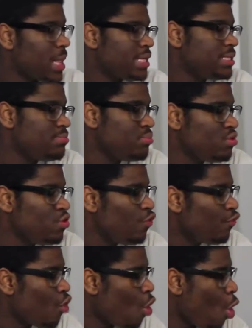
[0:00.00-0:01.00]
let's
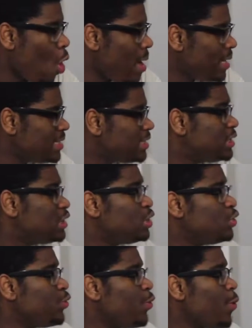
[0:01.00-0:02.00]
move on
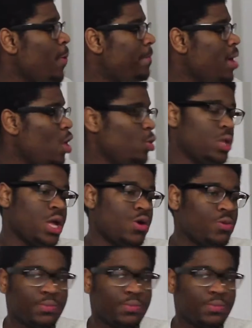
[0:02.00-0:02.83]
to Polo.